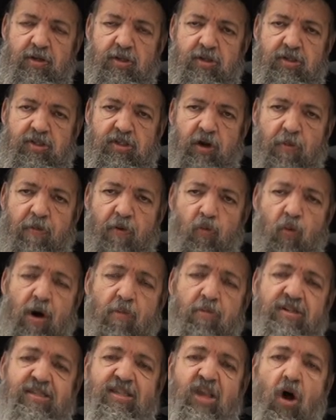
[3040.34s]
So, but
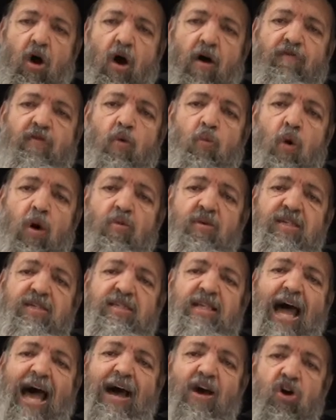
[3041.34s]
what was the Hava? What
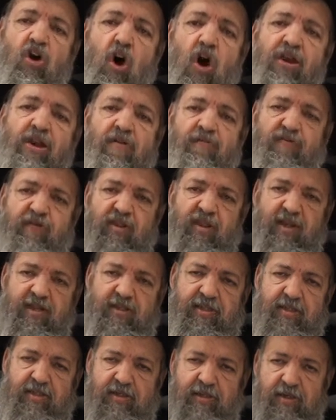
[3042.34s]
was the Hachana for
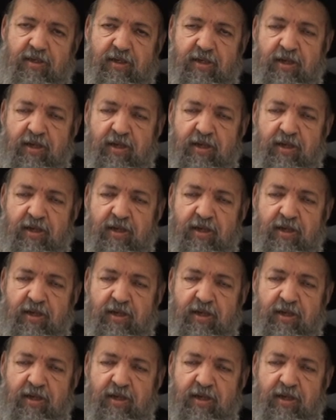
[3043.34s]
this?